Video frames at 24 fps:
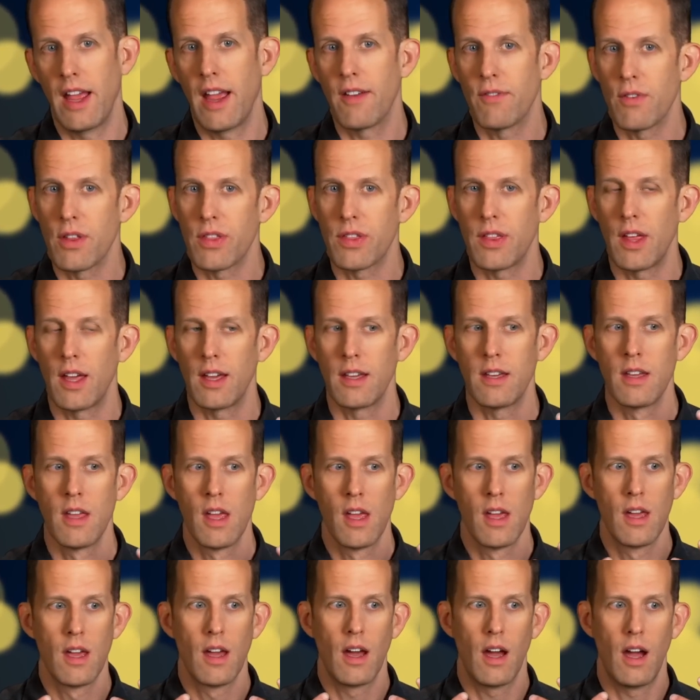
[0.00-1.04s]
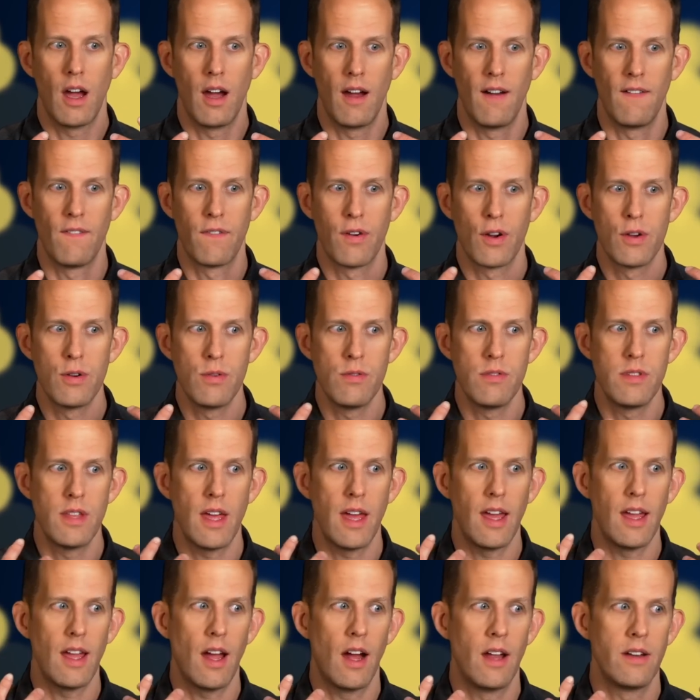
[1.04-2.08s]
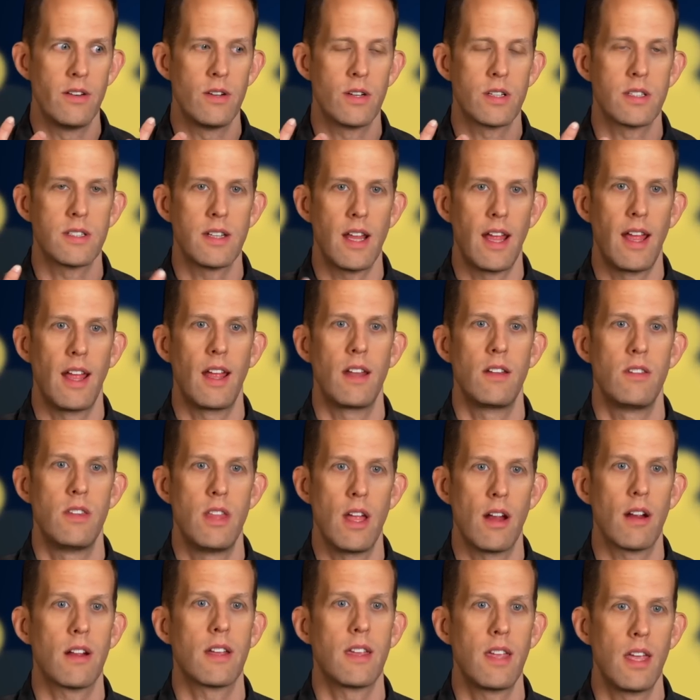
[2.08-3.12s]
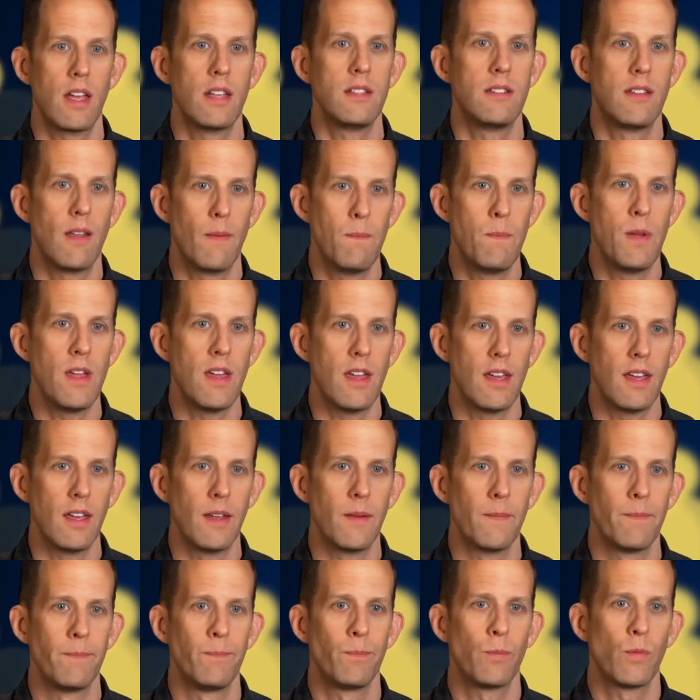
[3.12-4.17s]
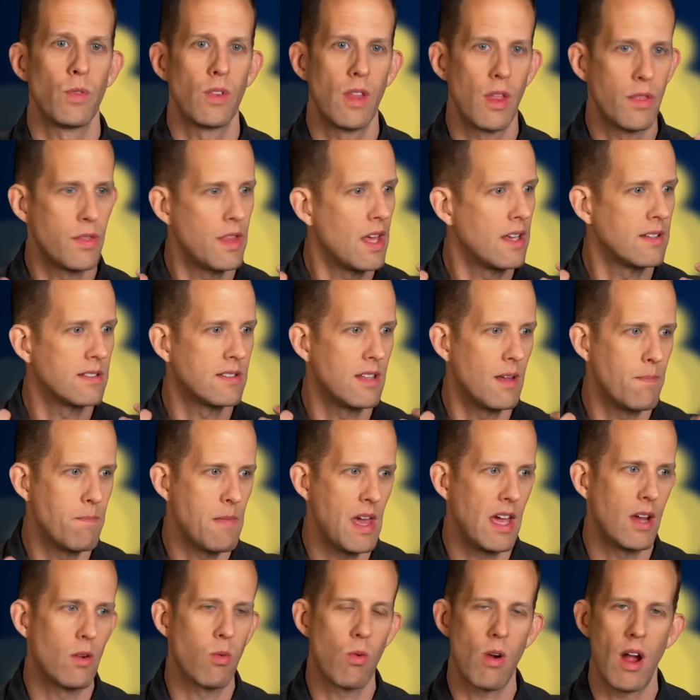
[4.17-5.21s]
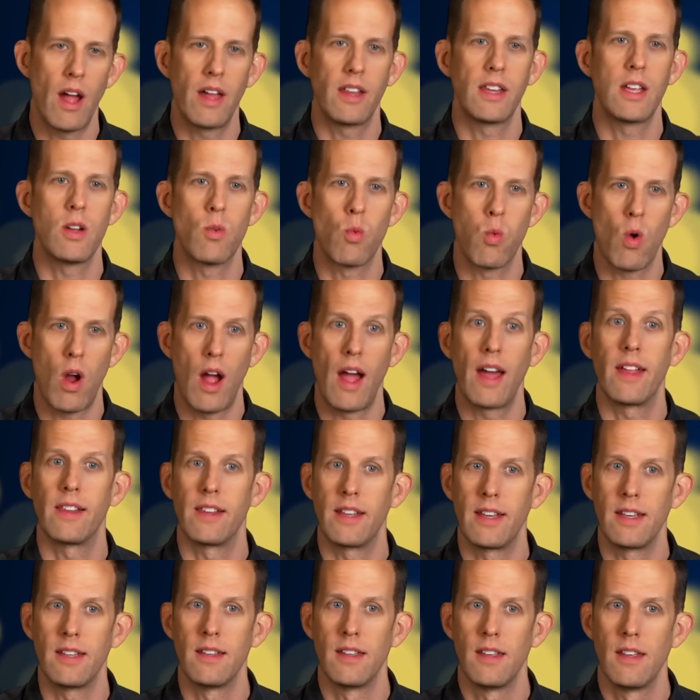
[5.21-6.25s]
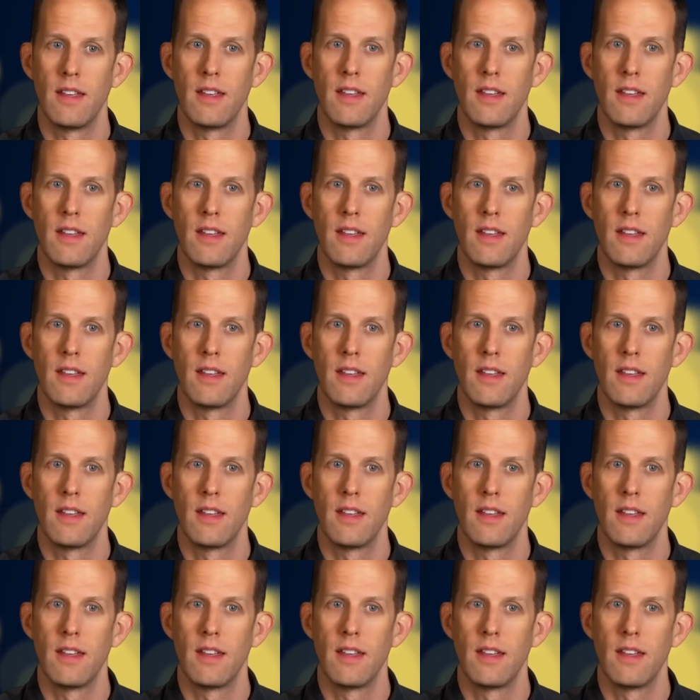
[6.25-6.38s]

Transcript: Everything of who they understand their kid to be, the things that make Riley Riley,